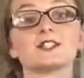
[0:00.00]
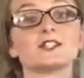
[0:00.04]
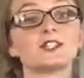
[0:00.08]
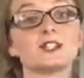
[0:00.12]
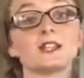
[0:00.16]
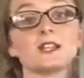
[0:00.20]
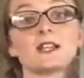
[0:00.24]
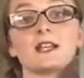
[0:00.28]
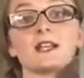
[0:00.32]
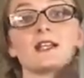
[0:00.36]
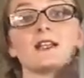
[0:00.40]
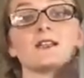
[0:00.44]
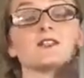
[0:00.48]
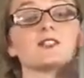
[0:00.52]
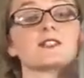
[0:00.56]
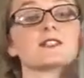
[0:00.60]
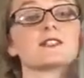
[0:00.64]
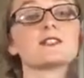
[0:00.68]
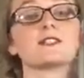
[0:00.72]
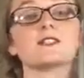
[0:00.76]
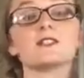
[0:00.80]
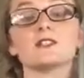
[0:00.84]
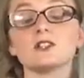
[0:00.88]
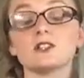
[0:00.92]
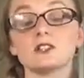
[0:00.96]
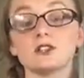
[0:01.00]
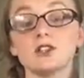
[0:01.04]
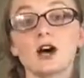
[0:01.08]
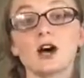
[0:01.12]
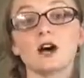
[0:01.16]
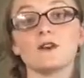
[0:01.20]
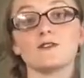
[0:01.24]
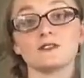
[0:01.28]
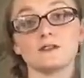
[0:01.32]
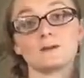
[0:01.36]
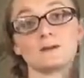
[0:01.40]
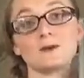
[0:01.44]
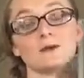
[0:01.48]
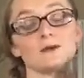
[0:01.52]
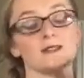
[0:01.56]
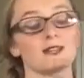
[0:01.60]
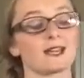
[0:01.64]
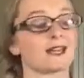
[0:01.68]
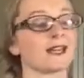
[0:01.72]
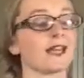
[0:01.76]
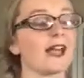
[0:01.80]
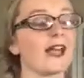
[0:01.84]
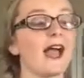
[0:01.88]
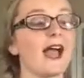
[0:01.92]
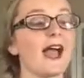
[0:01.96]
She just loves
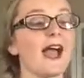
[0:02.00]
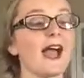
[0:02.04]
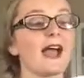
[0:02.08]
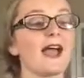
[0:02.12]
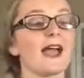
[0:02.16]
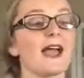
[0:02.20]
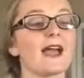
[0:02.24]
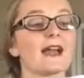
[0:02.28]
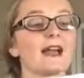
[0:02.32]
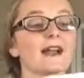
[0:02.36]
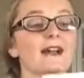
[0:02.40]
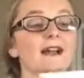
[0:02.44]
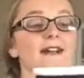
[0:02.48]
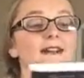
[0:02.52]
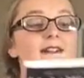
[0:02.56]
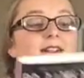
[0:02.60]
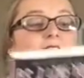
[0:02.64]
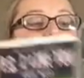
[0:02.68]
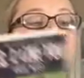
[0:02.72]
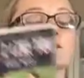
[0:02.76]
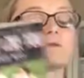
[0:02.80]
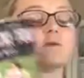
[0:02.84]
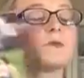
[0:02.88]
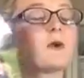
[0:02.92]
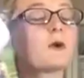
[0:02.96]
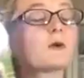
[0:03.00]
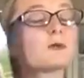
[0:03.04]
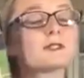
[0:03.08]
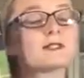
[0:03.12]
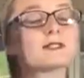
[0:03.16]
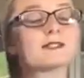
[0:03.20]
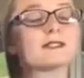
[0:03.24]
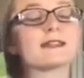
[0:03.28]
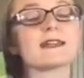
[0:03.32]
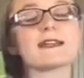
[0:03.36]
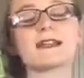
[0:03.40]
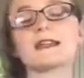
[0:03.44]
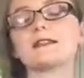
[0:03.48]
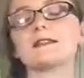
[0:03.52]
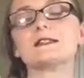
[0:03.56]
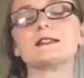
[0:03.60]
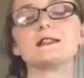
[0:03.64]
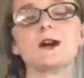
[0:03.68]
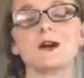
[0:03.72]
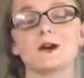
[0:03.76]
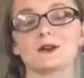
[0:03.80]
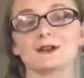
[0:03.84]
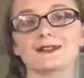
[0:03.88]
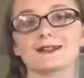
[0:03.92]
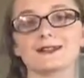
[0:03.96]
music and mostly indie
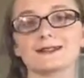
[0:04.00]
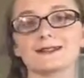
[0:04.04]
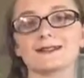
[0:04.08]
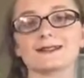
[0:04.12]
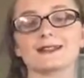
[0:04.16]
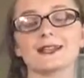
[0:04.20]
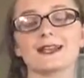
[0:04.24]
artists.